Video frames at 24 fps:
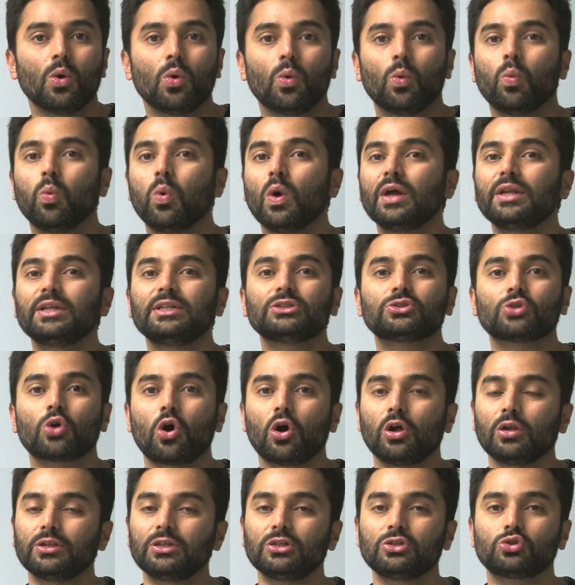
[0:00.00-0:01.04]
One is
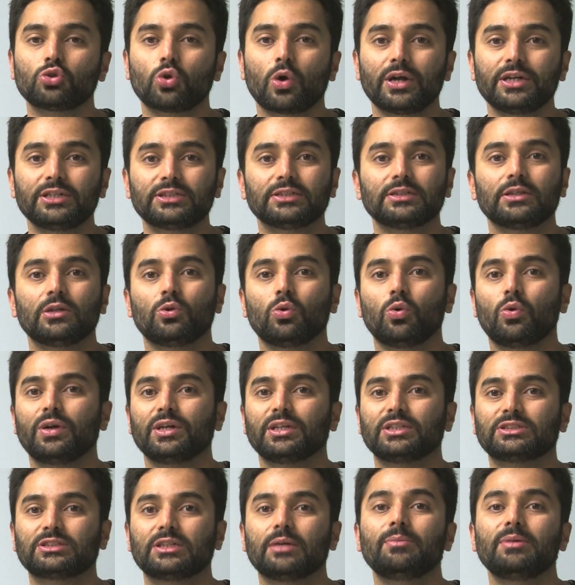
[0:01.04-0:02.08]
all the joints in the lower
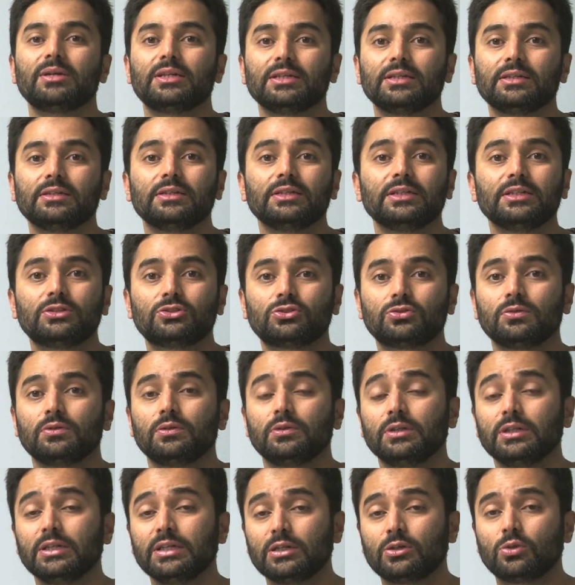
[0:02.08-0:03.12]
extremity
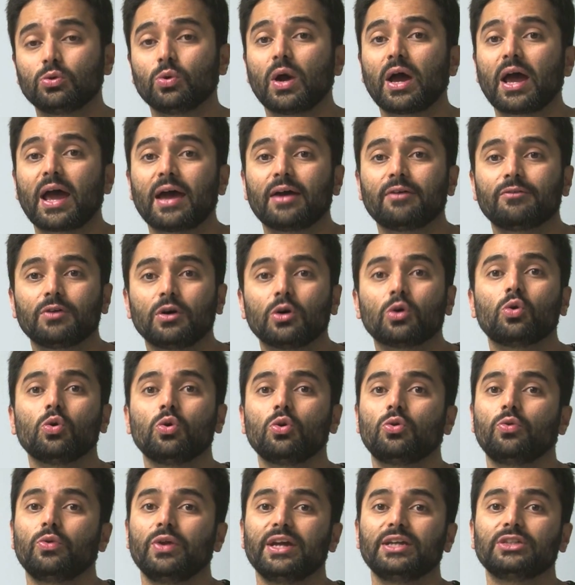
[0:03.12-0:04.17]
need to have a good
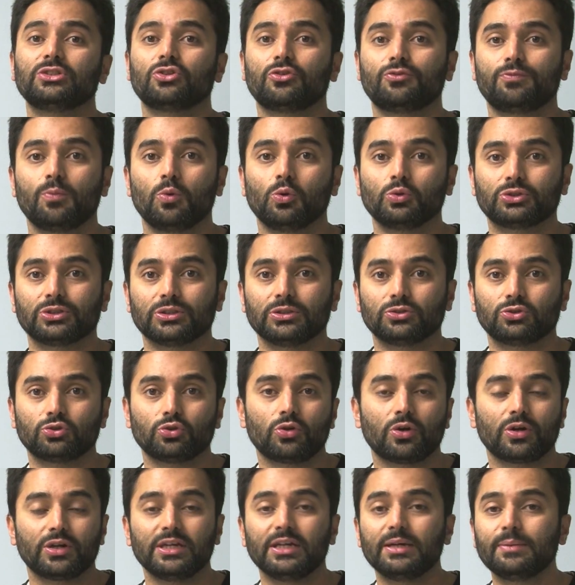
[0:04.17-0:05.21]
range of motion. So
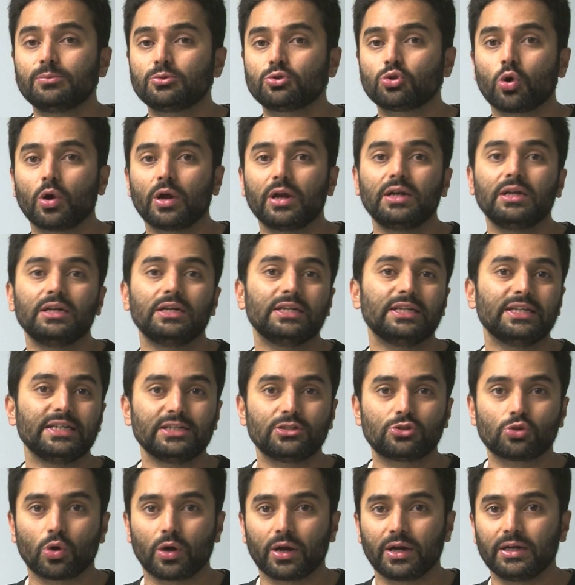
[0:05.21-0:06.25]
your hip joint, knee
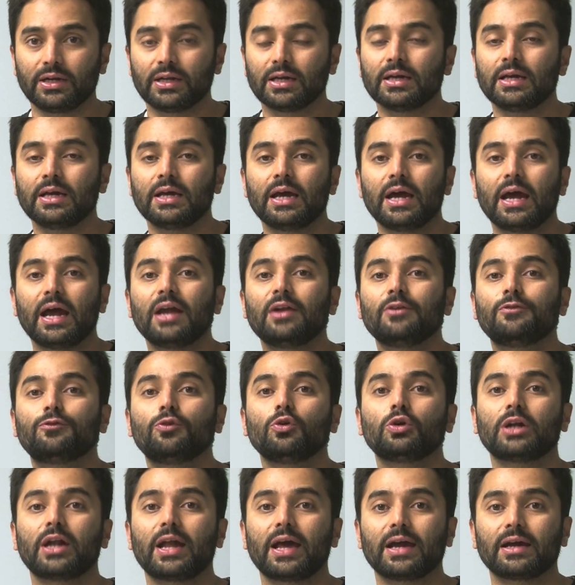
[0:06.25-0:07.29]
joint, and
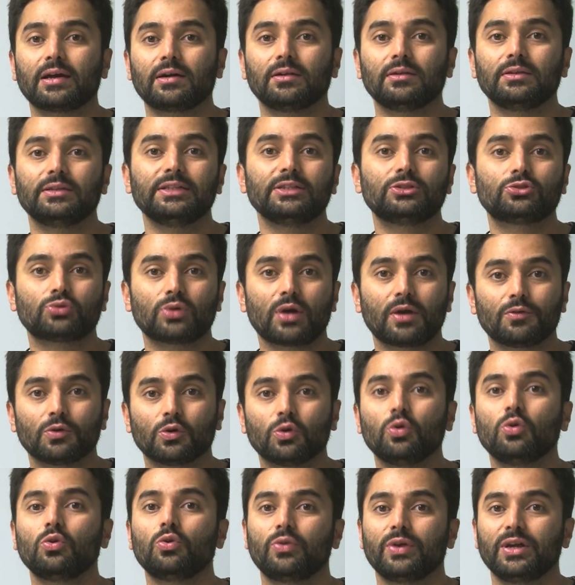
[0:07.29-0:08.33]
foot and ankle needs to have a
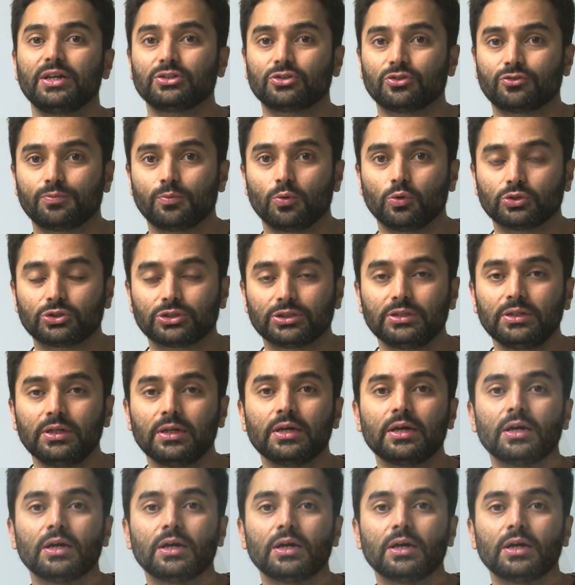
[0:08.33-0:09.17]
good range of motion.